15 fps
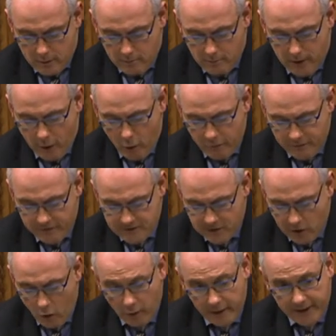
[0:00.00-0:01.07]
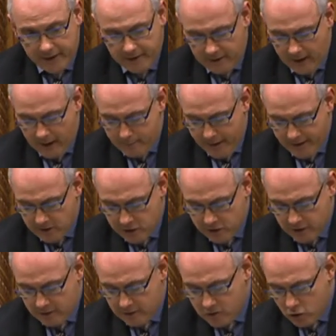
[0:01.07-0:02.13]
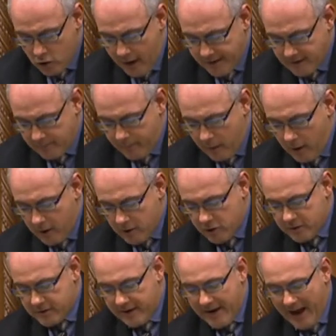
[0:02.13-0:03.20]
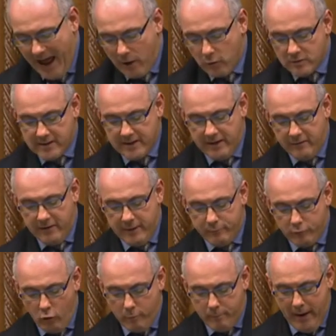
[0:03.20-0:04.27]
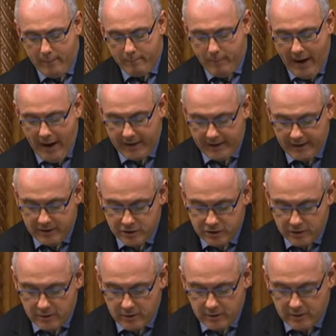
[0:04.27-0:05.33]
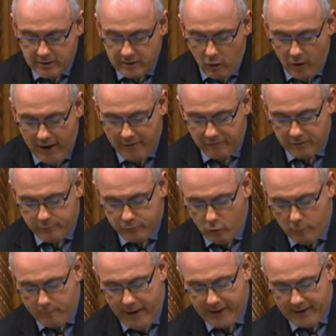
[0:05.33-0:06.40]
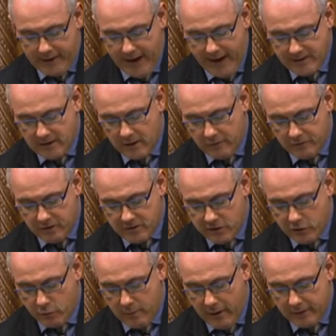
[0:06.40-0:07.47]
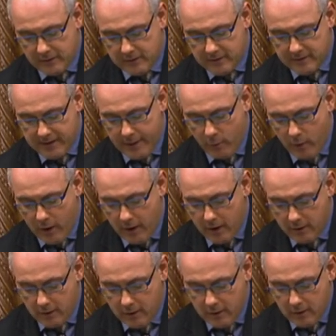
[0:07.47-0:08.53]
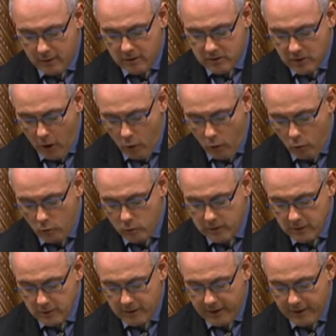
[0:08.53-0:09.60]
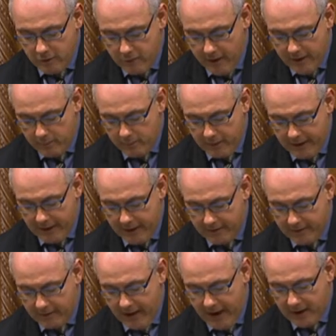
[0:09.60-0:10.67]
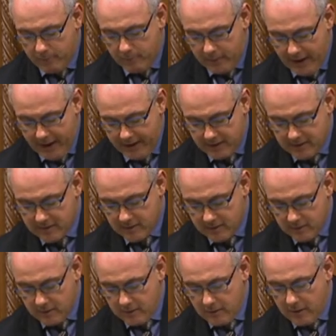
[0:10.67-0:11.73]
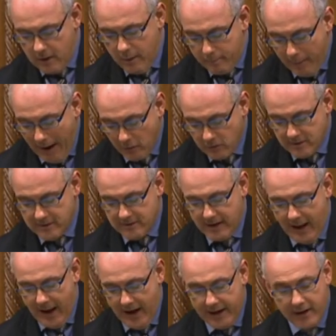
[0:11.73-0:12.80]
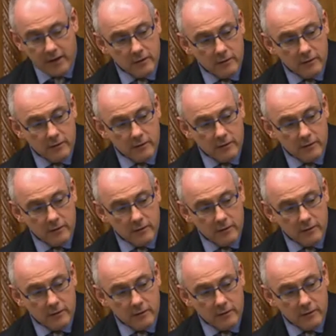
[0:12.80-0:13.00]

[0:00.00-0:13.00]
My office colleague that I mentioned, trying to purchase a Now TV broadband package, did not have the broadband connected after 2 months, as they were told, incredibly, that their complaint about a delay